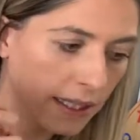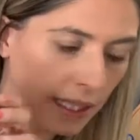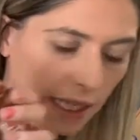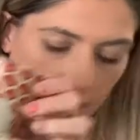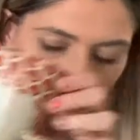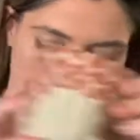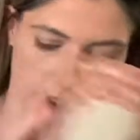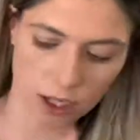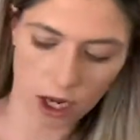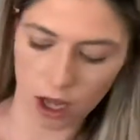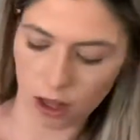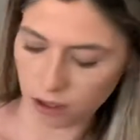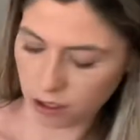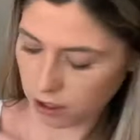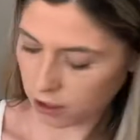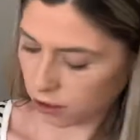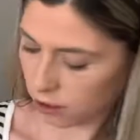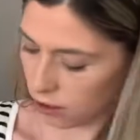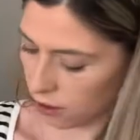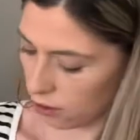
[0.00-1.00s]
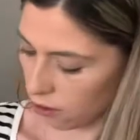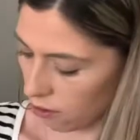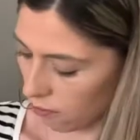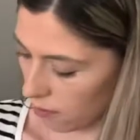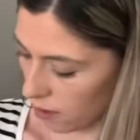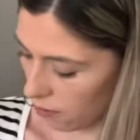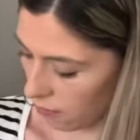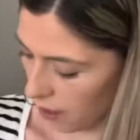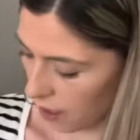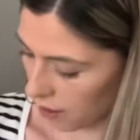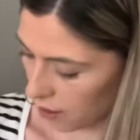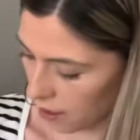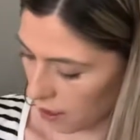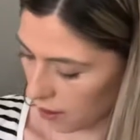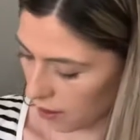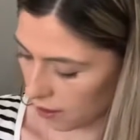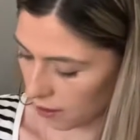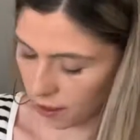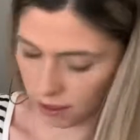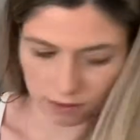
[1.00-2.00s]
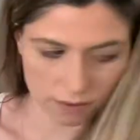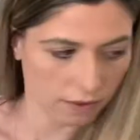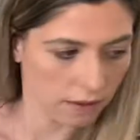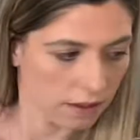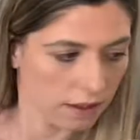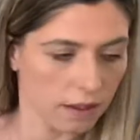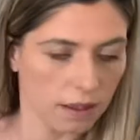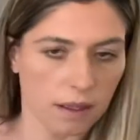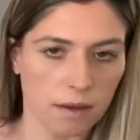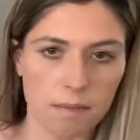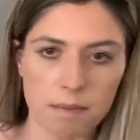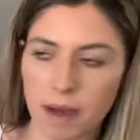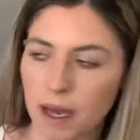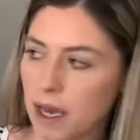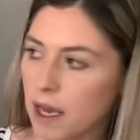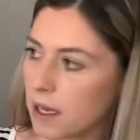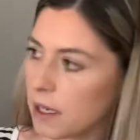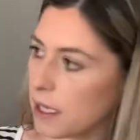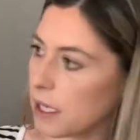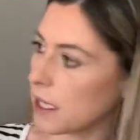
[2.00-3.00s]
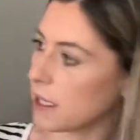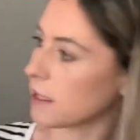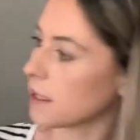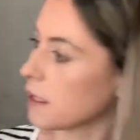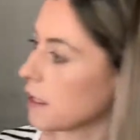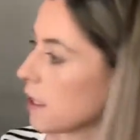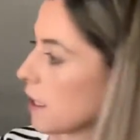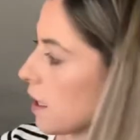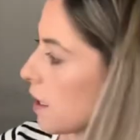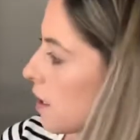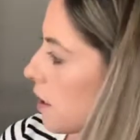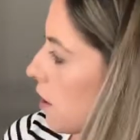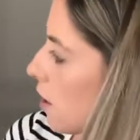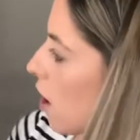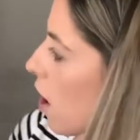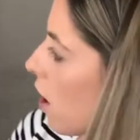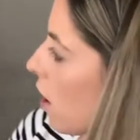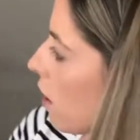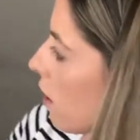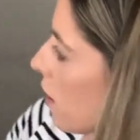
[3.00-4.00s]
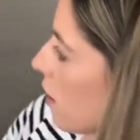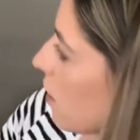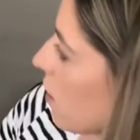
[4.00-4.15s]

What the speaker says: $6. So I'm going to write that down. The mug is $6.